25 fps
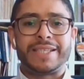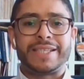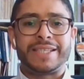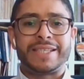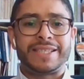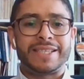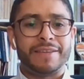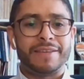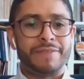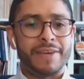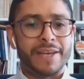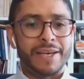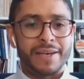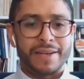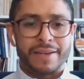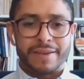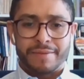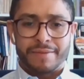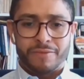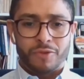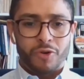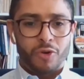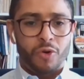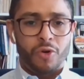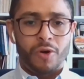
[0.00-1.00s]
7
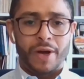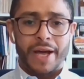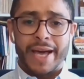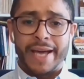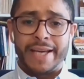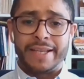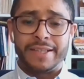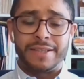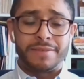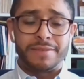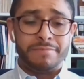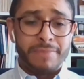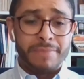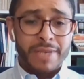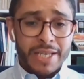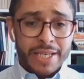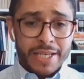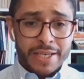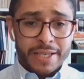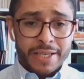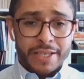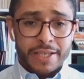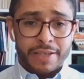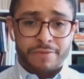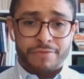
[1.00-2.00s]
or 8
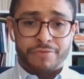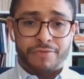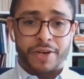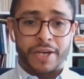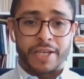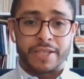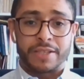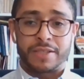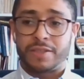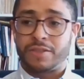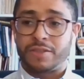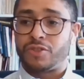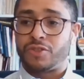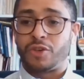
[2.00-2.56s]
million in France.